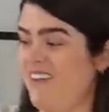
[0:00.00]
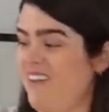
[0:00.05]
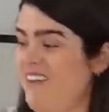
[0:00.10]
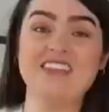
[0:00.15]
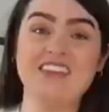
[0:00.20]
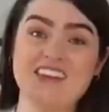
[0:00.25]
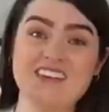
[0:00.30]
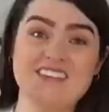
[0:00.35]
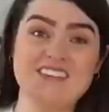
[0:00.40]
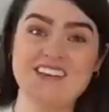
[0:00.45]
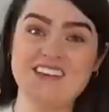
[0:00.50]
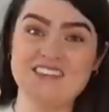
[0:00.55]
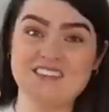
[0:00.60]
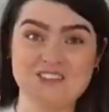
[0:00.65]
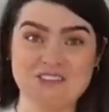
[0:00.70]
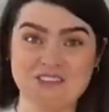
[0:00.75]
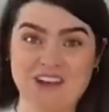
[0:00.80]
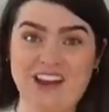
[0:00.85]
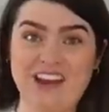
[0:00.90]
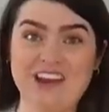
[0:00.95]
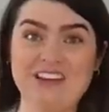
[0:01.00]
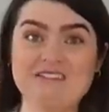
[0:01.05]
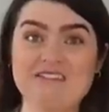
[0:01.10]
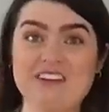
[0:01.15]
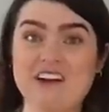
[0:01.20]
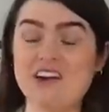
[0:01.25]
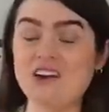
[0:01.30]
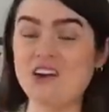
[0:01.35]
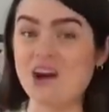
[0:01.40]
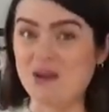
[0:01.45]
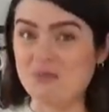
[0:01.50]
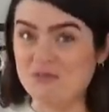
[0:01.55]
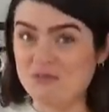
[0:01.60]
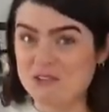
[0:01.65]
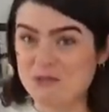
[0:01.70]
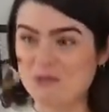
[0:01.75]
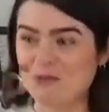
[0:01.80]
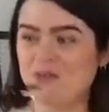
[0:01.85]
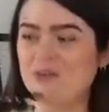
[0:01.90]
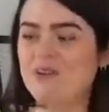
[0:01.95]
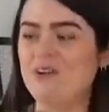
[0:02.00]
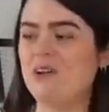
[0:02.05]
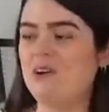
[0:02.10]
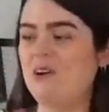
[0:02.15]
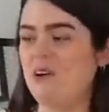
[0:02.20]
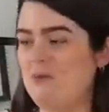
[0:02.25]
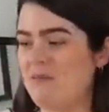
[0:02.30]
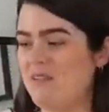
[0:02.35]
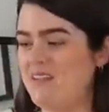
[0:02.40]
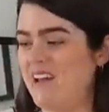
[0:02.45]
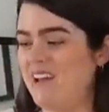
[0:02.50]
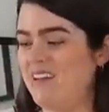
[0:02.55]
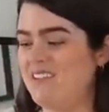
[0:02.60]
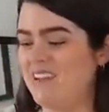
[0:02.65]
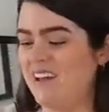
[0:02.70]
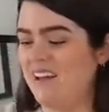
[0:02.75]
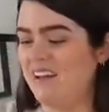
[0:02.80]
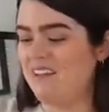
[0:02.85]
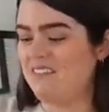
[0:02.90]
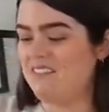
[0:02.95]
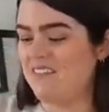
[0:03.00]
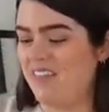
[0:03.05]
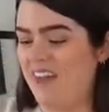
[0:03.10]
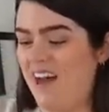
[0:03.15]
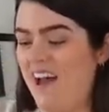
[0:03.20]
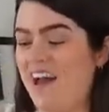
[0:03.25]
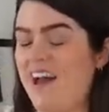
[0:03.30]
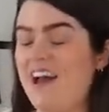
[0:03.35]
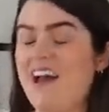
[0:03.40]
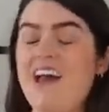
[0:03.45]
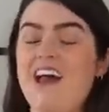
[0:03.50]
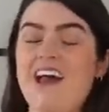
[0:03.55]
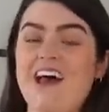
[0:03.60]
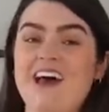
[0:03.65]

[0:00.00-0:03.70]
This is great and very comfortable and accommodating for that.